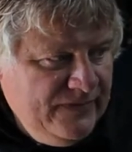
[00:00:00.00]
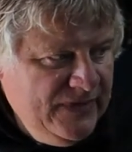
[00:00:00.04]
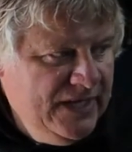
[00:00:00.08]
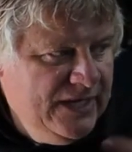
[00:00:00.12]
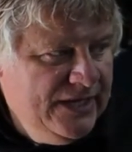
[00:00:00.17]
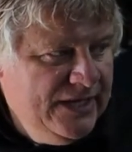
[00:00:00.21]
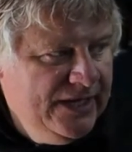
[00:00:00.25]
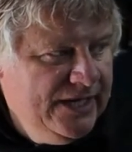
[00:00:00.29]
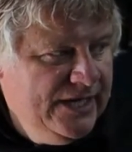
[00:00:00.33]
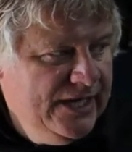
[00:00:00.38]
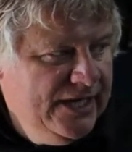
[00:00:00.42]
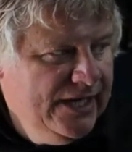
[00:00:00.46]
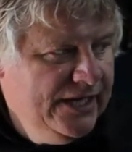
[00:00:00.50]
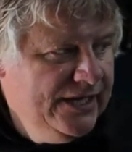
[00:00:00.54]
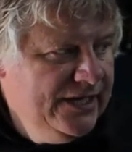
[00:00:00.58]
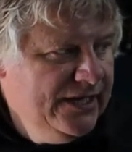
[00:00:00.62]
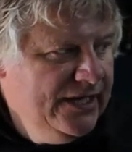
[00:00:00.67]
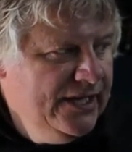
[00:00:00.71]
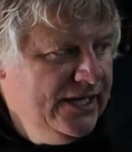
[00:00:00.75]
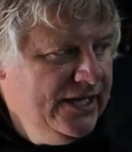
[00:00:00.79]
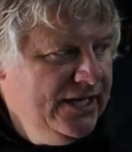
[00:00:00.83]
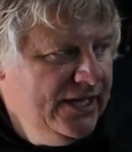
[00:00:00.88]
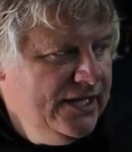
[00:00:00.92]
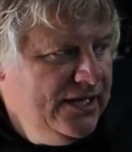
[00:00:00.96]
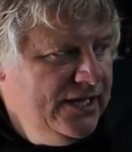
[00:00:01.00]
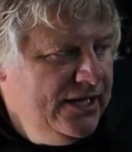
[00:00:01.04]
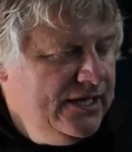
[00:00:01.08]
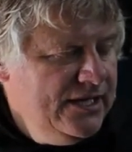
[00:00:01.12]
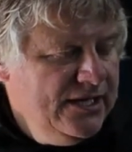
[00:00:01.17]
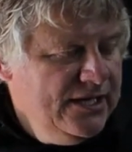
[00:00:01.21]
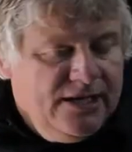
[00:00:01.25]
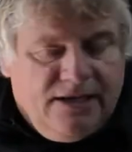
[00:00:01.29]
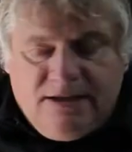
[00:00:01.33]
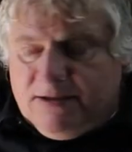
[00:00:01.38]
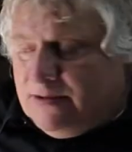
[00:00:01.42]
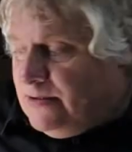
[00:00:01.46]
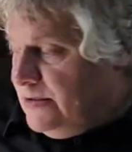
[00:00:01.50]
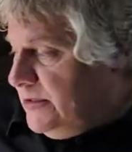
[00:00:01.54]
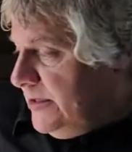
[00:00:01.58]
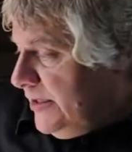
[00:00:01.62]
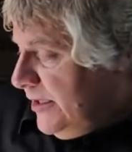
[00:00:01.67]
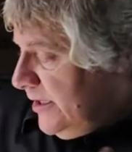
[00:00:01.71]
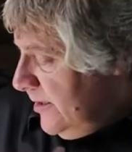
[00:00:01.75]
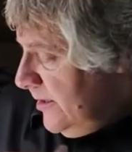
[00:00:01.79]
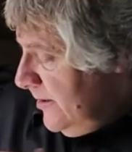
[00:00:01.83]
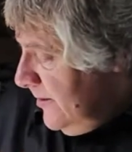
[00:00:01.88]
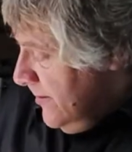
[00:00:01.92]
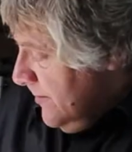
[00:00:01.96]
and then
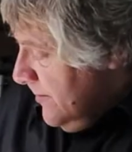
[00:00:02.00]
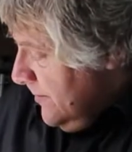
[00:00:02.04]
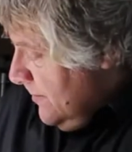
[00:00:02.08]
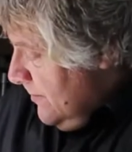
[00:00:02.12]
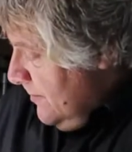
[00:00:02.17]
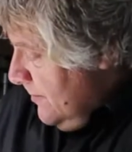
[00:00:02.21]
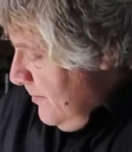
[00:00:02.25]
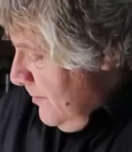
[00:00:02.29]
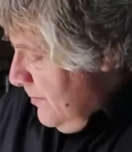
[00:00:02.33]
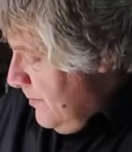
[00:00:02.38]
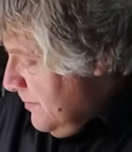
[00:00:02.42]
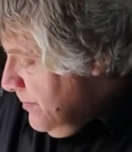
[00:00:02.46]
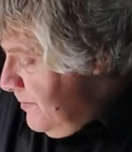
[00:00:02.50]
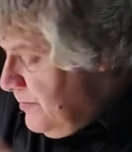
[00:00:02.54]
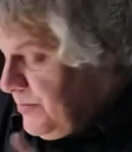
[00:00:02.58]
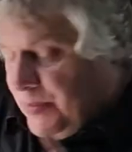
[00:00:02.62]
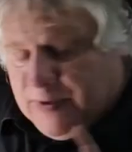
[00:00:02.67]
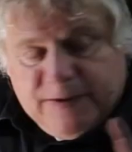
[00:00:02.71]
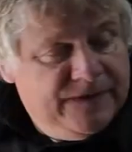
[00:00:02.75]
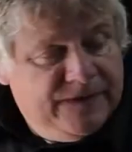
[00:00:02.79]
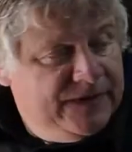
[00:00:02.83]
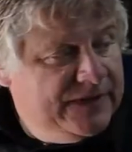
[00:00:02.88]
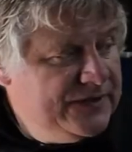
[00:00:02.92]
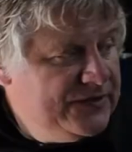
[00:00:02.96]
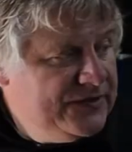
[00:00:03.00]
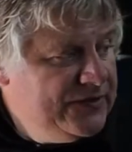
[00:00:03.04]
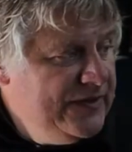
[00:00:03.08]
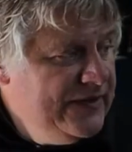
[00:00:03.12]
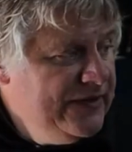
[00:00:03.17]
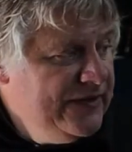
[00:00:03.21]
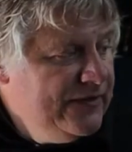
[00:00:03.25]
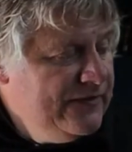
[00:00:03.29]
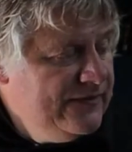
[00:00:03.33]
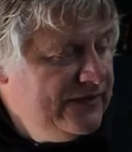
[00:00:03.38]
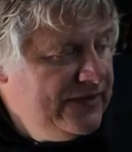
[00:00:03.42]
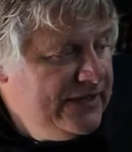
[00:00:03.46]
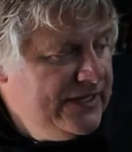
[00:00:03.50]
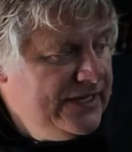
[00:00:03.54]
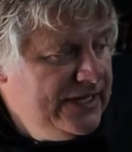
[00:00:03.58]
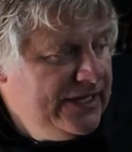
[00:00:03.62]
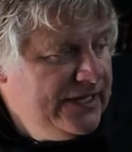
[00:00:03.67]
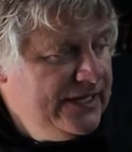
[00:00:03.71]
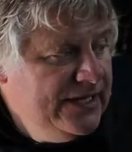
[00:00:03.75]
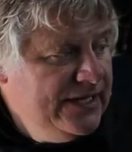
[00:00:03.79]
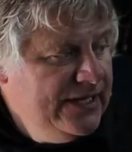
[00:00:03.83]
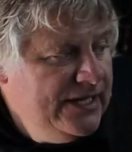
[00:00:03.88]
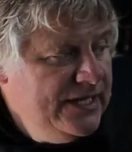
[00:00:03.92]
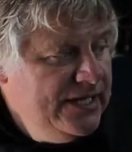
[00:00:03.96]
I'll put this in over
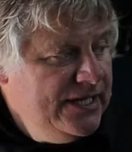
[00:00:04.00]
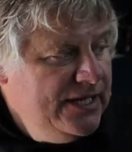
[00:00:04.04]
there.